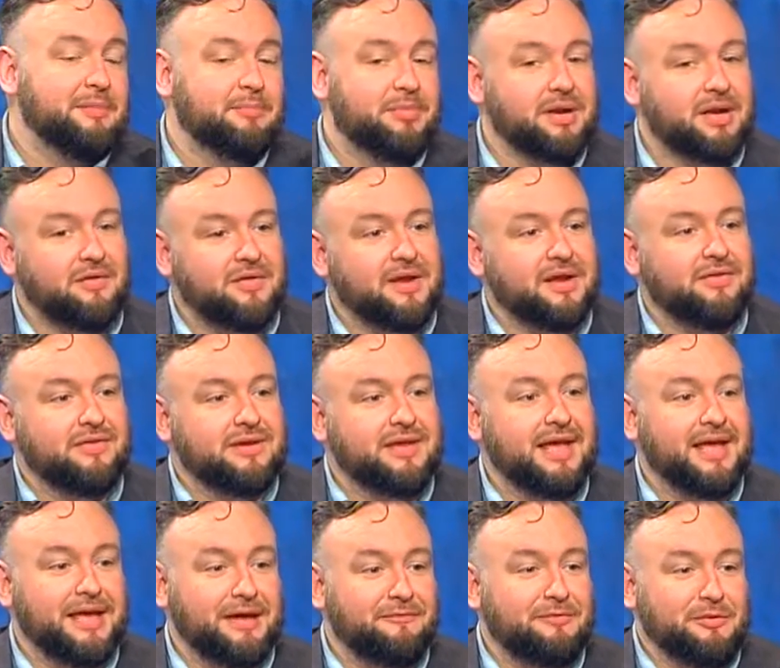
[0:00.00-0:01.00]
But at the end of the
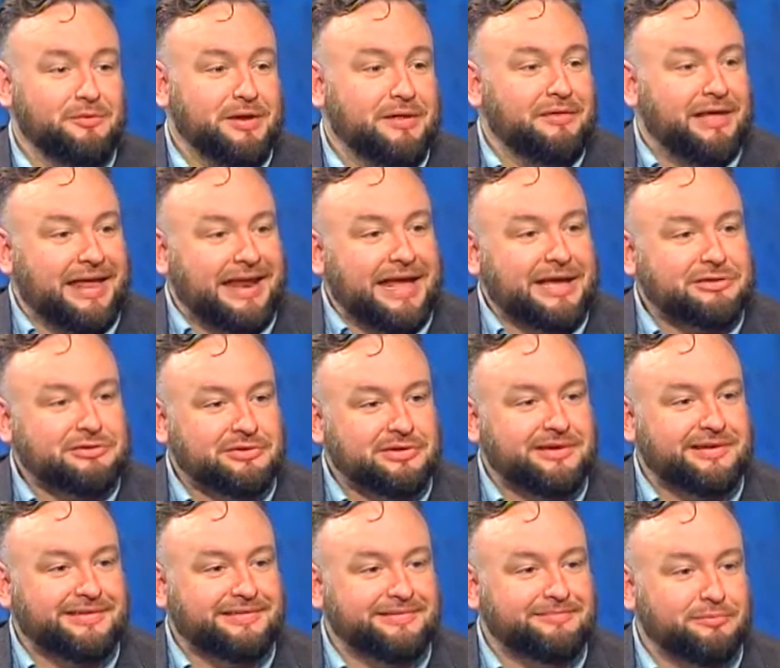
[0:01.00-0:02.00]
day, if you need that
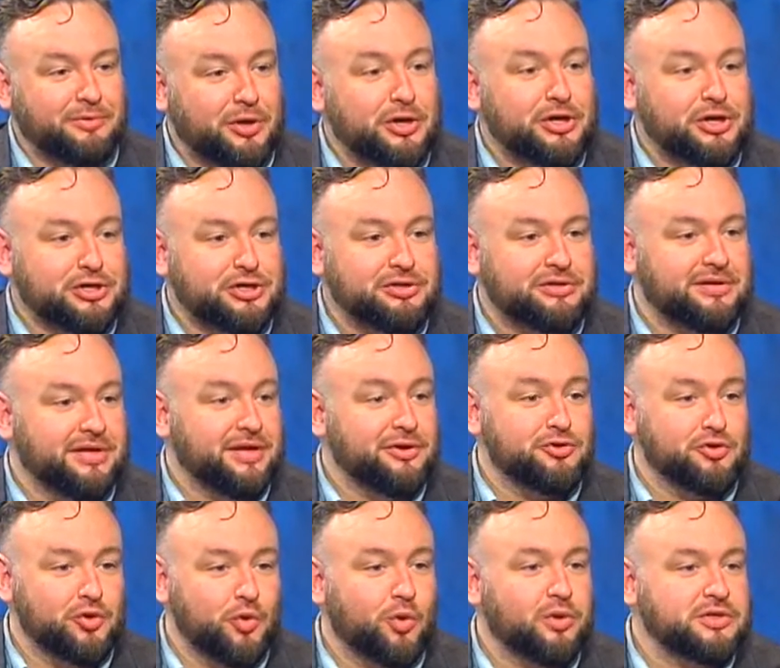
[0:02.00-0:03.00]
extra push to get
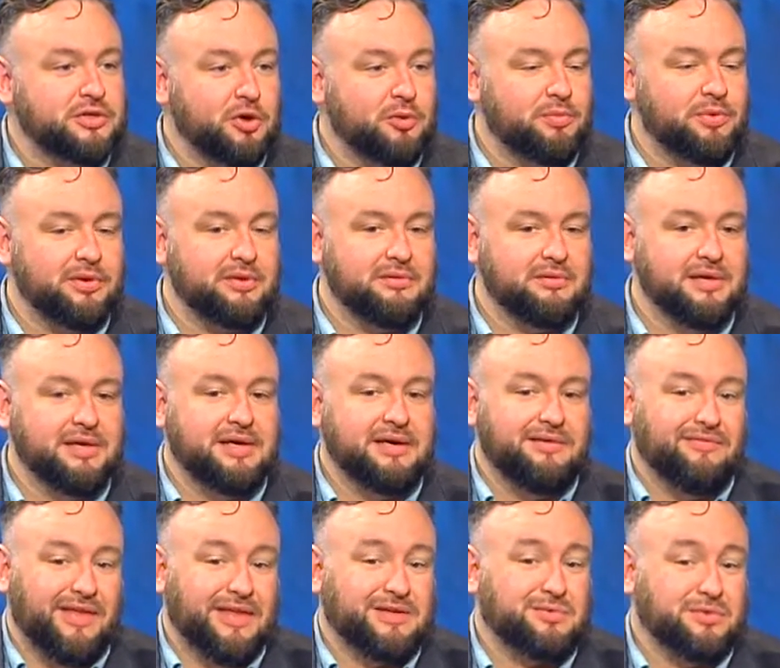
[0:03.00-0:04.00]
your doors open,
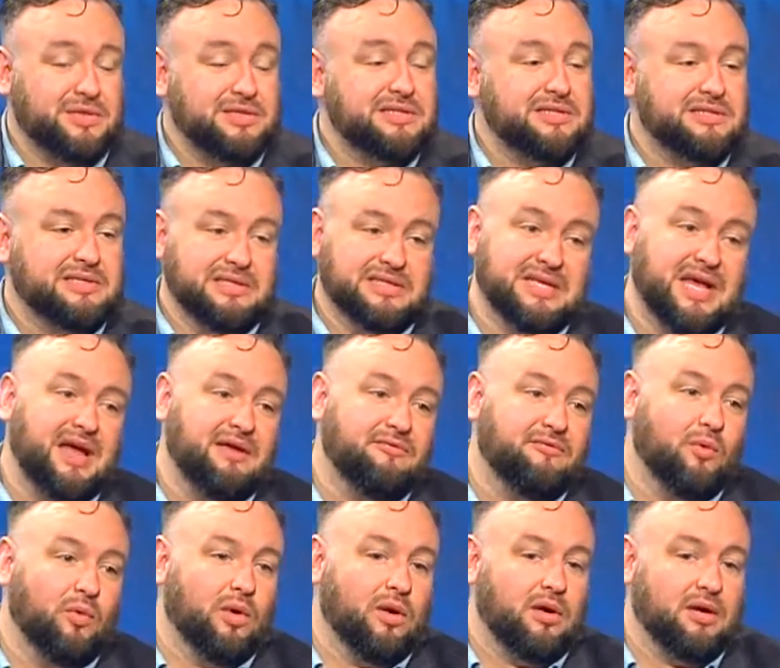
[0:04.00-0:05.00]
that's what this is designed
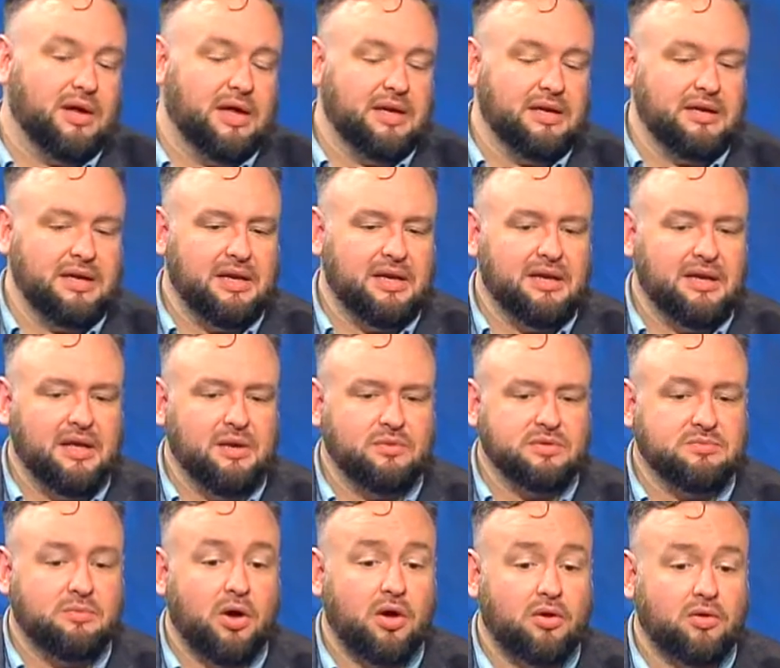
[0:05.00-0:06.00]
for. And it was
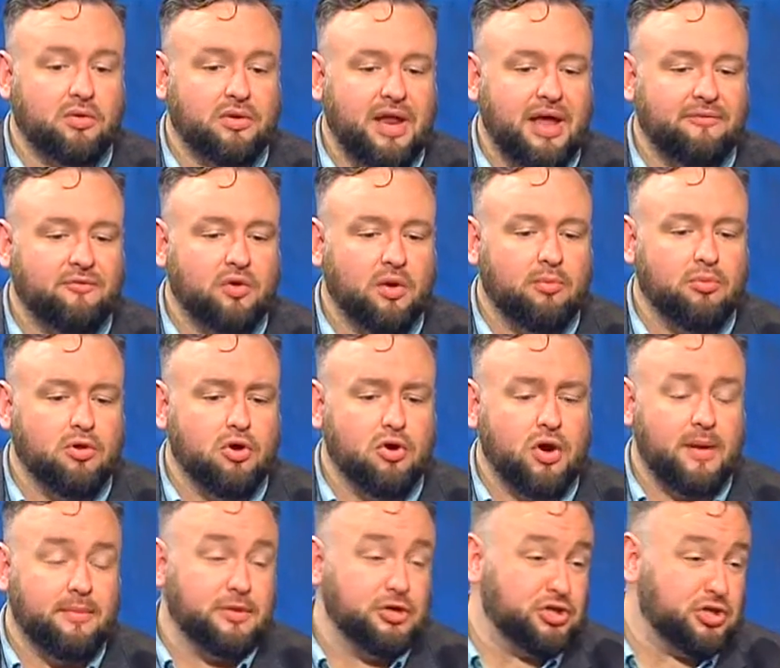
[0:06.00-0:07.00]
modeled after a
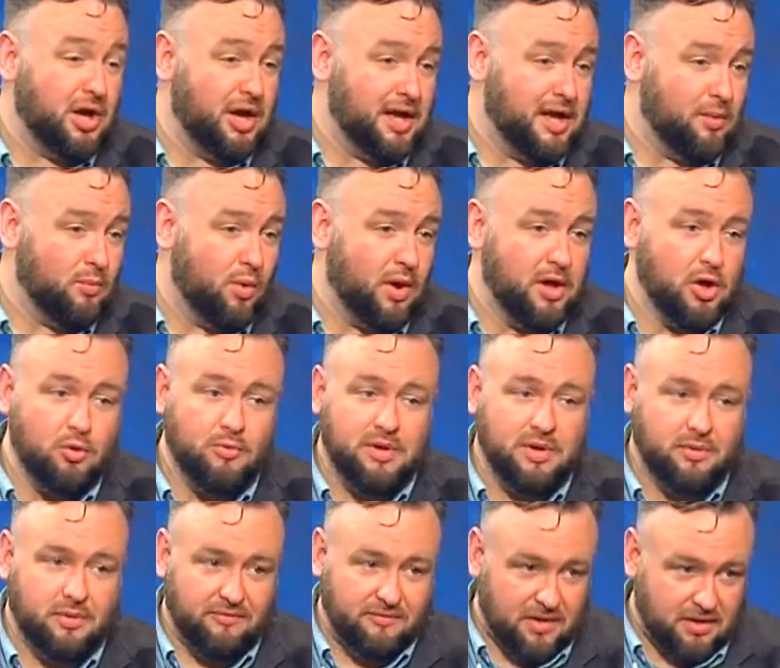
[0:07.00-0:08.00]
program in Cheyenne, Wyoming.
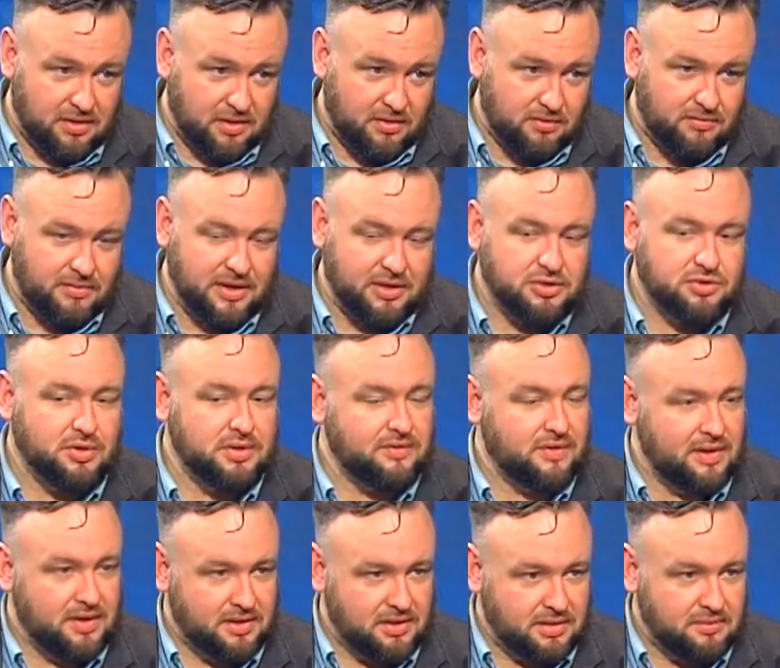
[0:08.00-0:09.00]
We found another Main Street
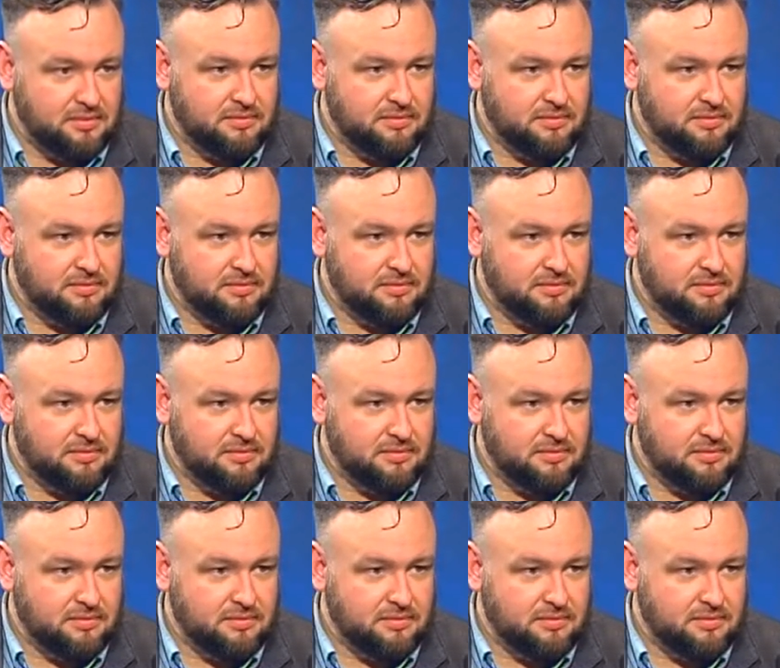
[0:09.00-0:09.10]
that had